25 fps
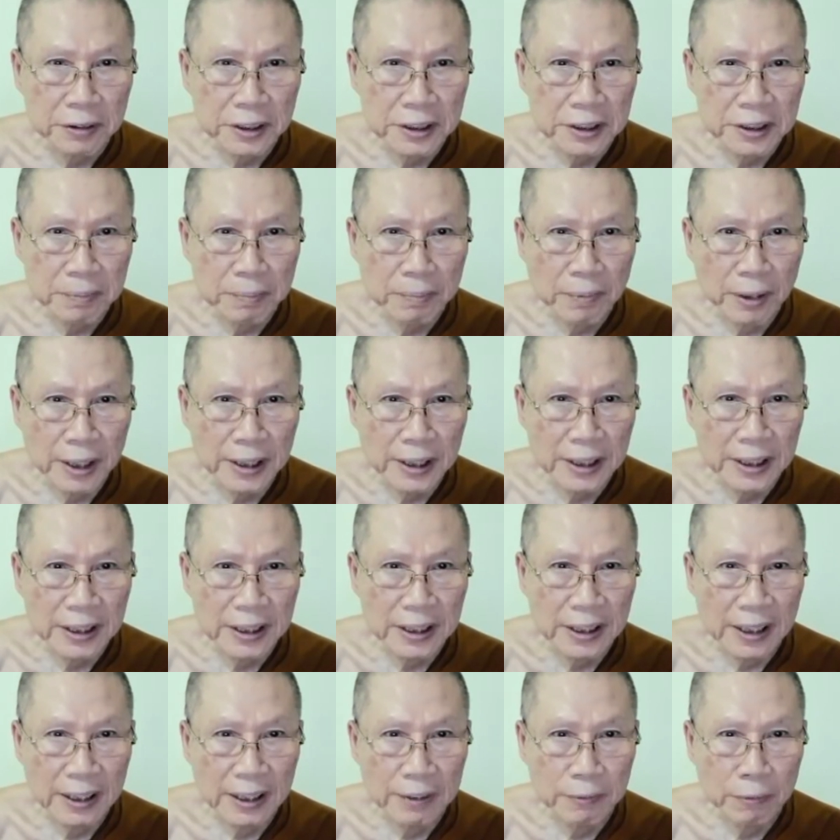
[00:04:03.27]
to his
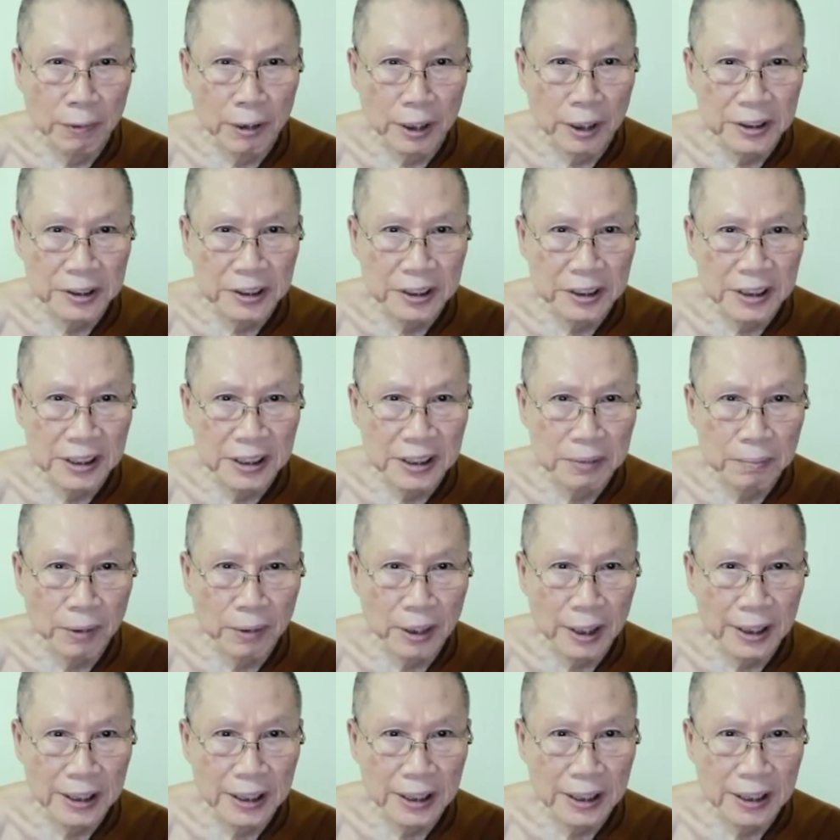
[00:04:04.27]
body and wants his
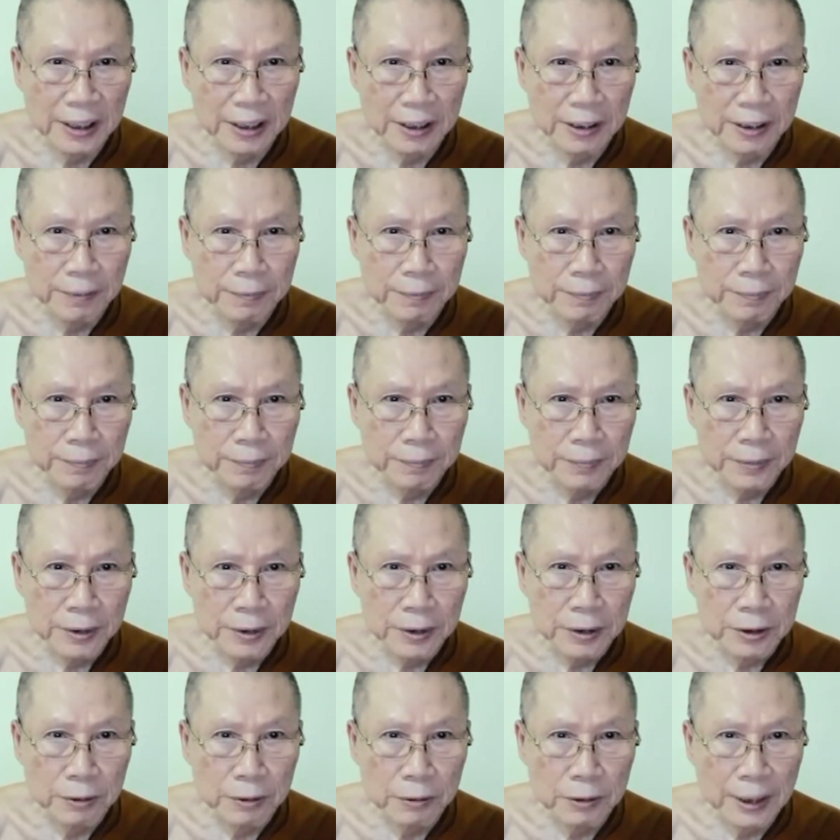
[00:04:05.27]
body
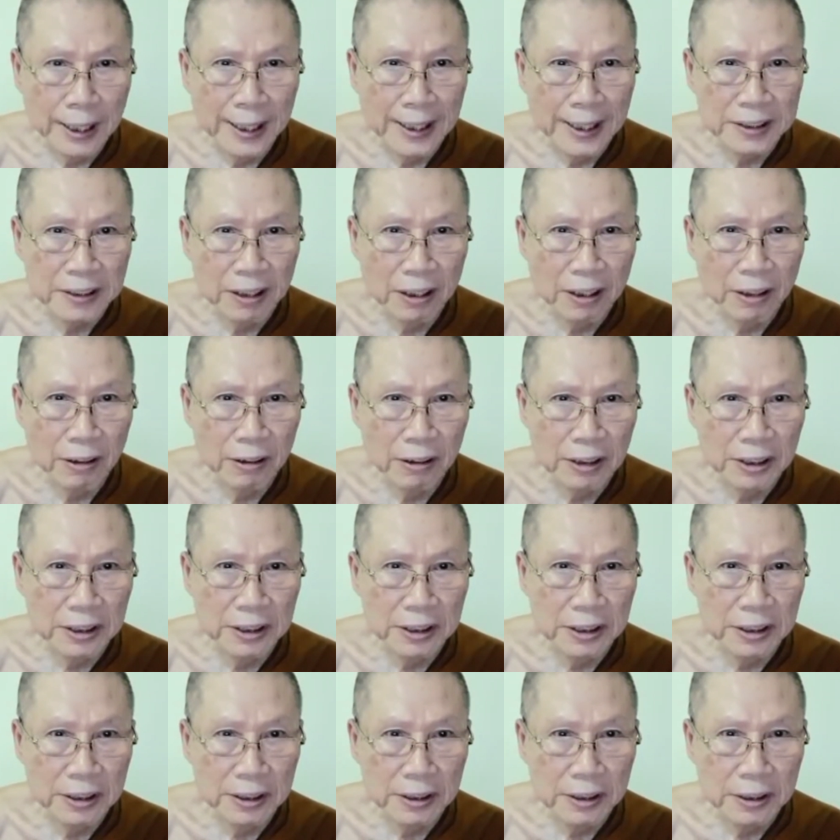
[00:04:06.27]
to last
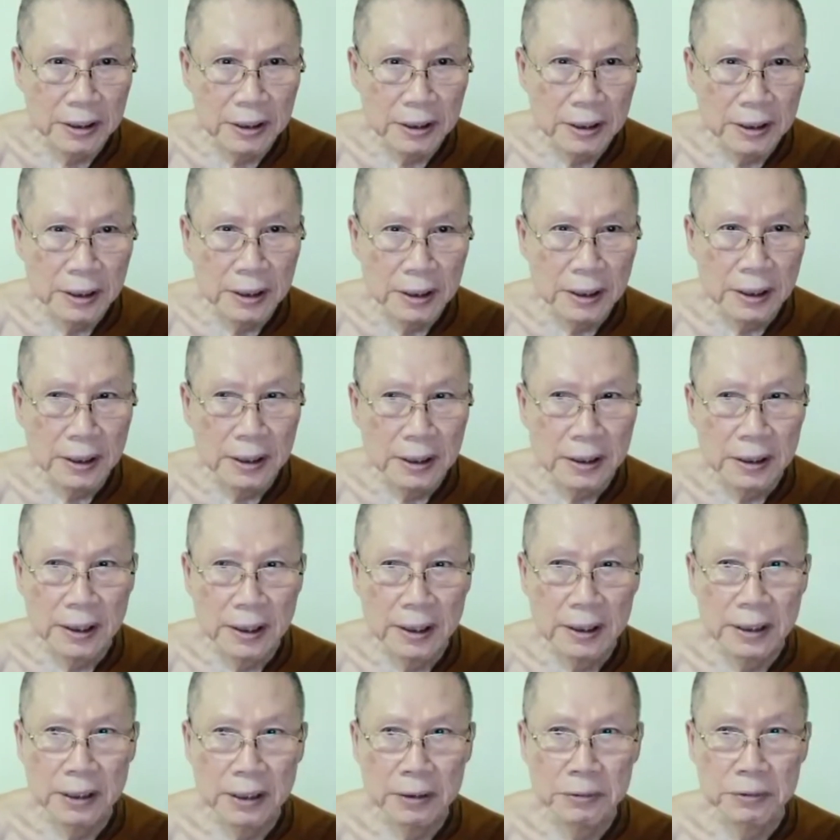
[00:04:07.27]
longer,
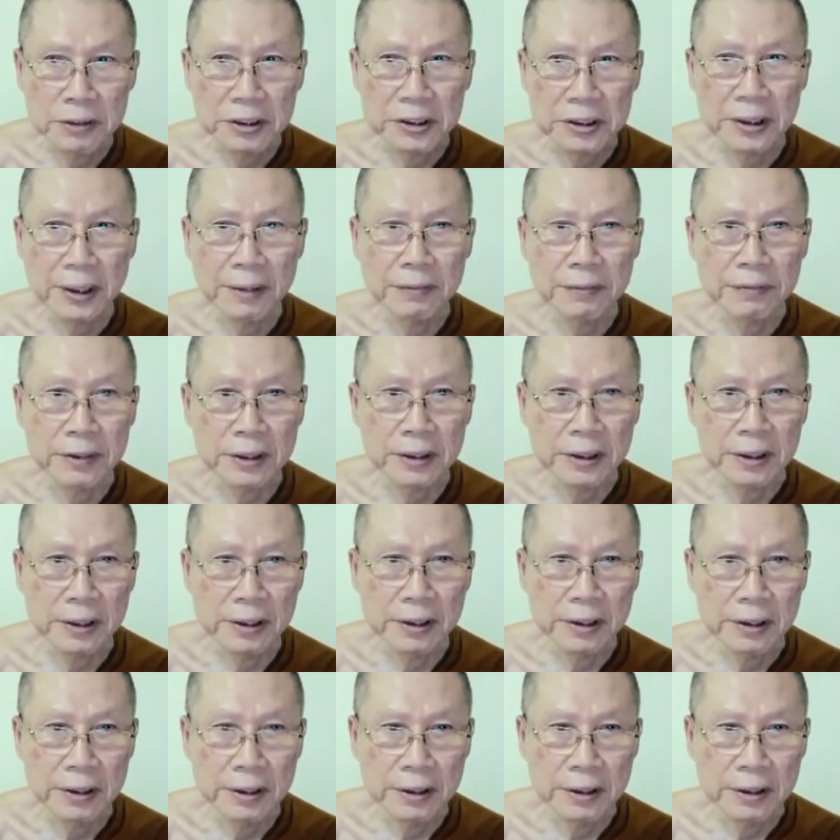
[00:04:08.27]
then he will suffer.